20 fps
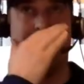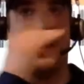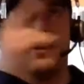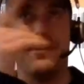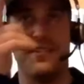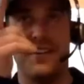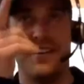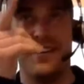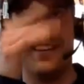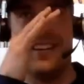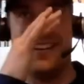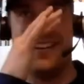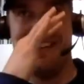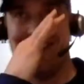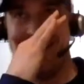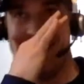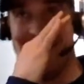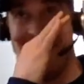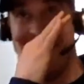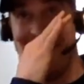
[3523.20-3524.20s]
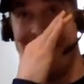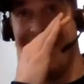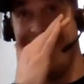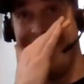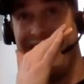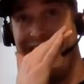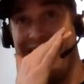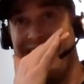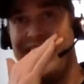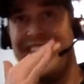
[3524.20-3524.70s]
Darren,
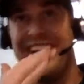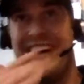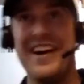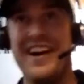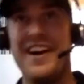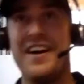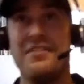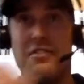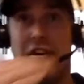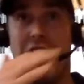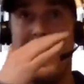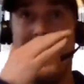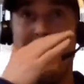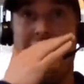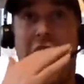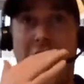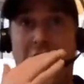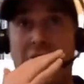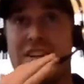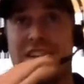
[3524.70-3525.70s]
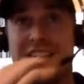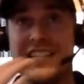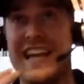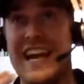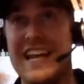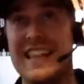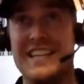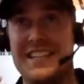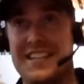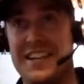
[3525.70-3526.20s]
right? I'll just
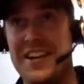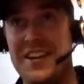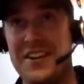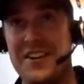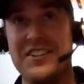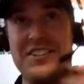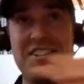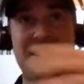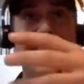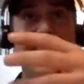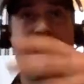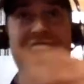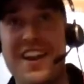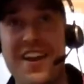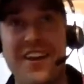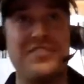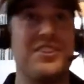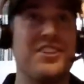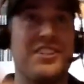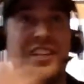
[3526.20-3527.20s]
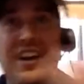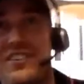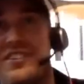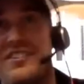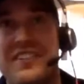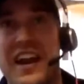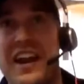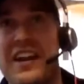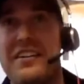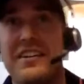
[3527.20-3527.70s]
get the deals and I'll just tell
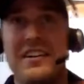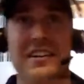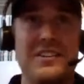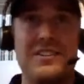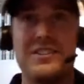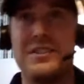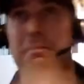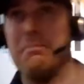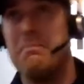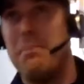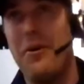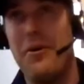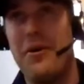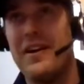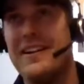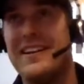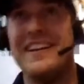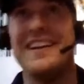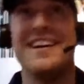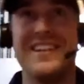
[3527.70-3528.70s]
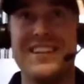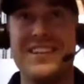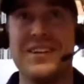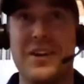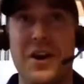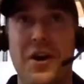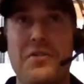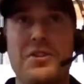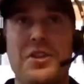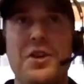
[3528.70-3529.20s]
Darren support to
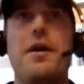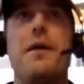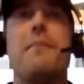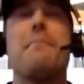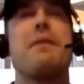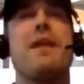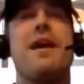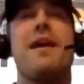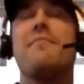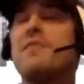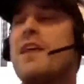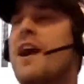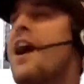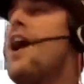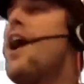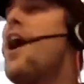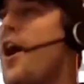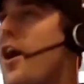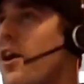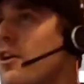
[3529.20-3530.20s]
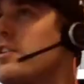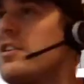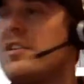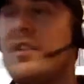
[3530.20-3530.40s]
go do it. But I'll